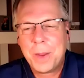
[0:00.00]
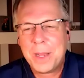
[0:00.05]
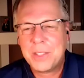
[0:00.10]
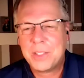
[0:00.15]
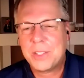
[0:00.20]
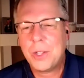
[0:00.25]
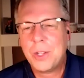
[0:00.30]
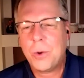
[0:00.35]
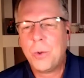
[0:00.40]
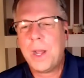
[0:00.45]
I
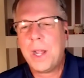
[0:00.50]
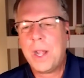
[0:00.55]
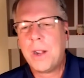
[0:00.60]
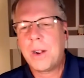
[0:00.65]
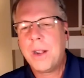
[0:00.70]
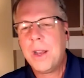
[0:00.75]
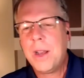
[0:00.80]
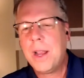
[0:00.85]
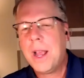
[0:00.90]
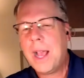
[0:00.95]
still
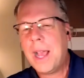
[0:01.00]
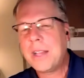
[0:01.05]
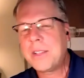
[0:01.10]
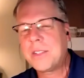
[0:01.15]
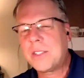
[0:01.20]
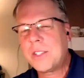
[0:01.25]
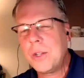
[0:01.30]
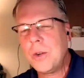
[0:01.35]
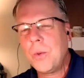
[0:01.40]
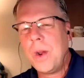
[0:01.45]
wear
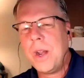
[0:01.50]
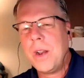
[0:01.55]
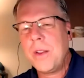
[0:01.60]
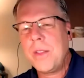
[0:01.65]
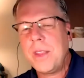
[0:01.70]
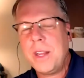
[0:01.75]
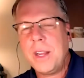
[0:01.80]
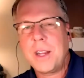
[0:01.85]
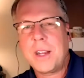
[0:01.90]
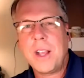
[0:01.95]

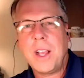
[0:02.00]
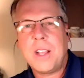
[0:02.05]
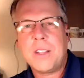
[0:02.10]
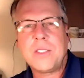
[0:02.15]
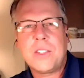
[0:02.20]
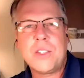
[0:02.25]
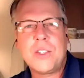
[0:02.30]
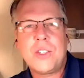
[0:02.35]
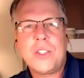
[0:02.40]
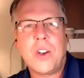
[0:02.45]
the
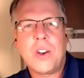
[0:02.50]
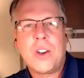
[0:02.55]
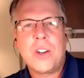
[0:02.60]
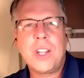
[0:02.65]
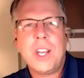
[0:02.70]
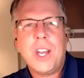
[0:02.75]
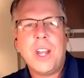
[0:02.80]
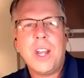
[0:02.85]
Augusta shirt.